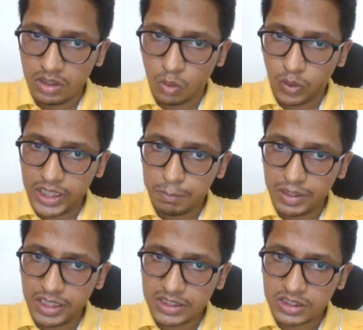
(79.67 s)
White
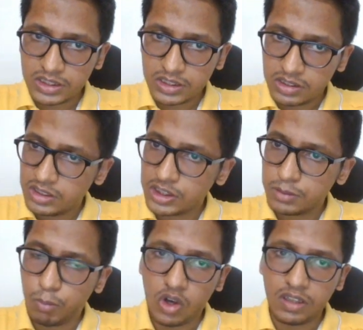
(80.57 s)
plays this
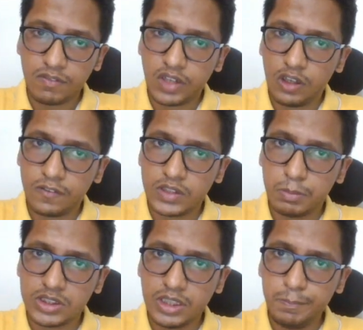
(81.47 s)
pawn in front of the
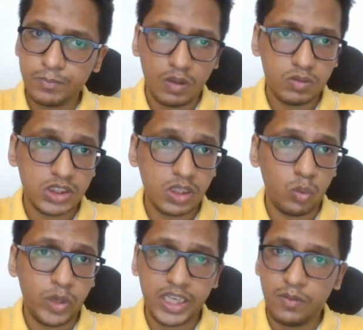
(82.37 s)
bishop, which is a
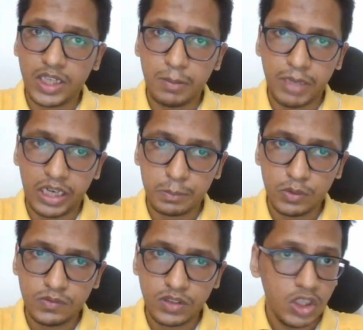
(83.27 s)
very bad
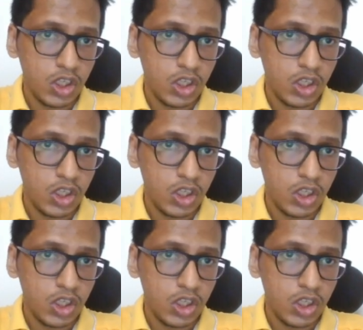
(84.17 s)
move.